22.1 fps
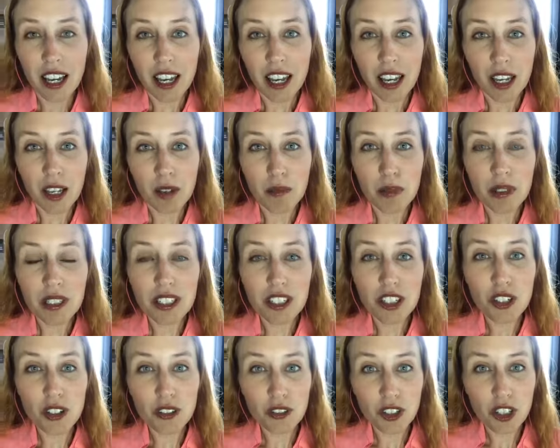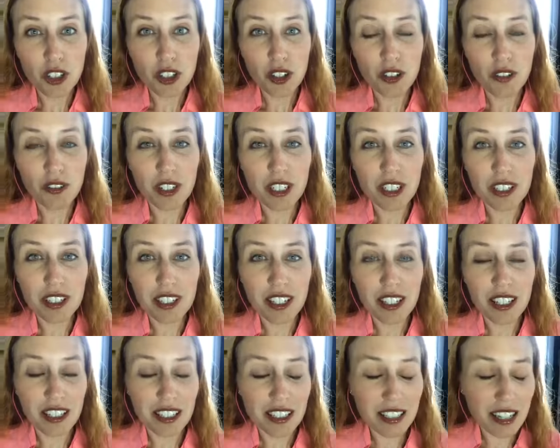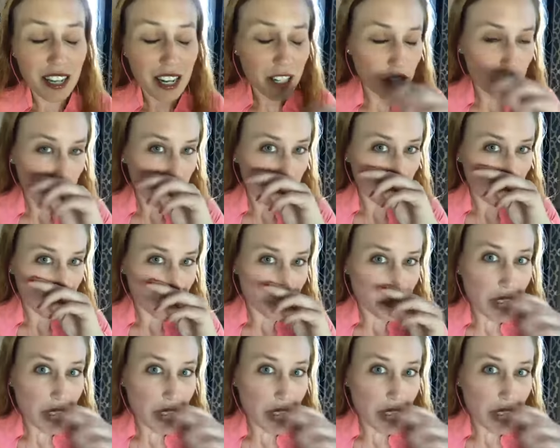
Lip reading: position of service to this nation.